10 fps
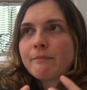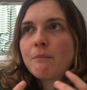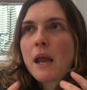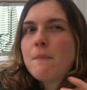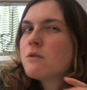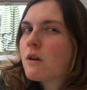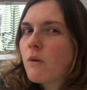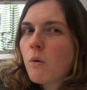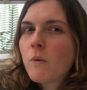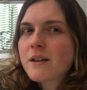people don't
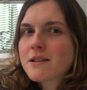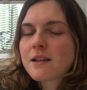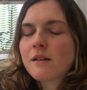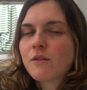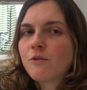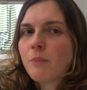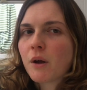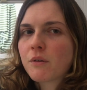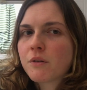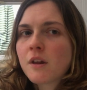always think of
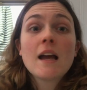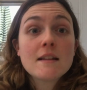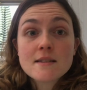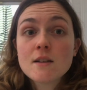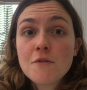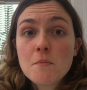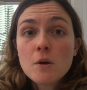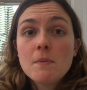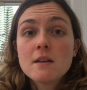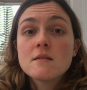both. As a
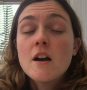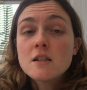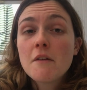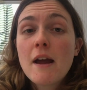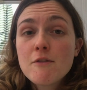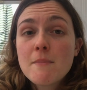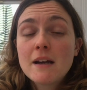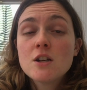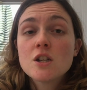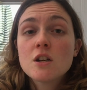self-employed person, I don't have a
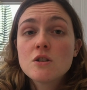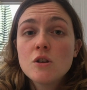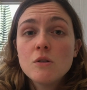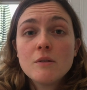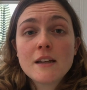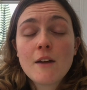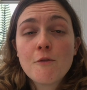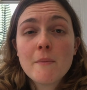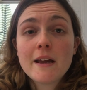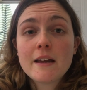manager to
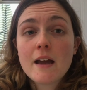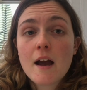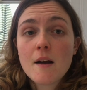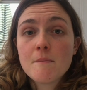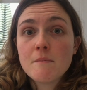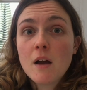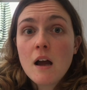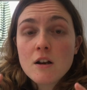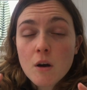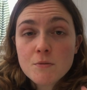give me
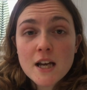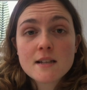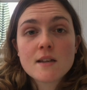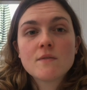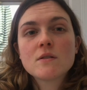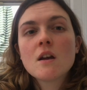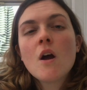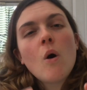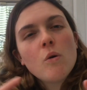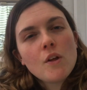objectives,
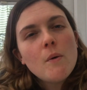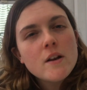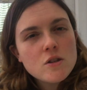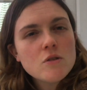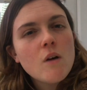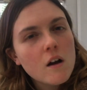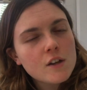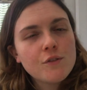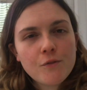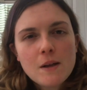although I do
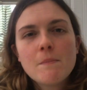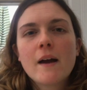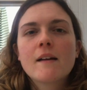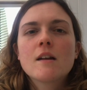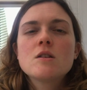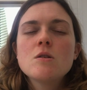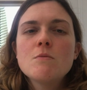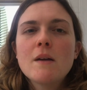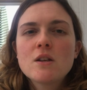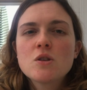ask for feedback and I do
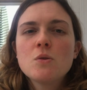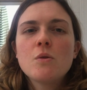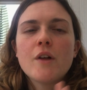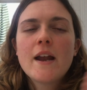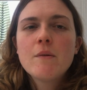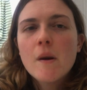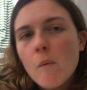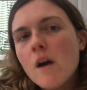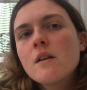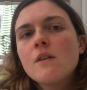make sure that anyone I'm
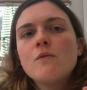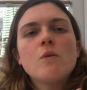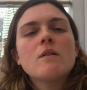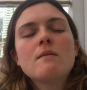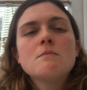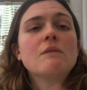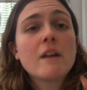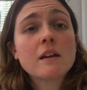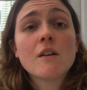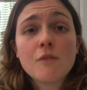working for gives me
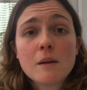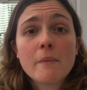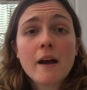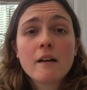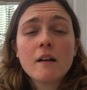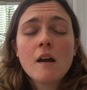regular feedback.